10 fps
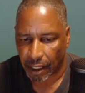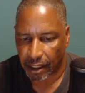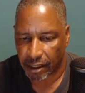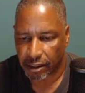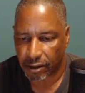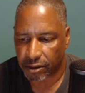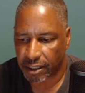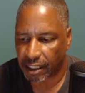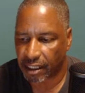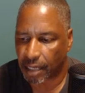And it'll
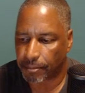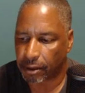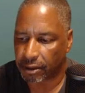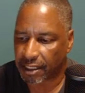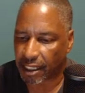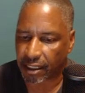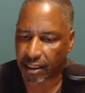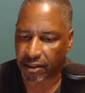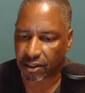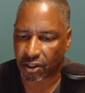take a couple of
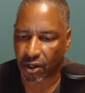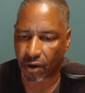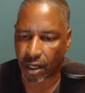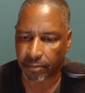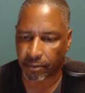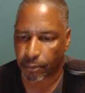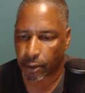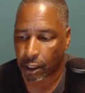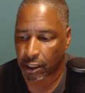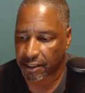seconds, so I'm going to
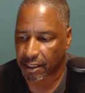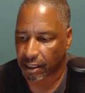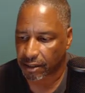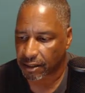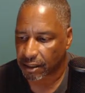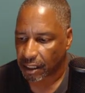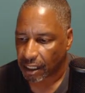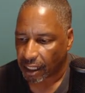pause this,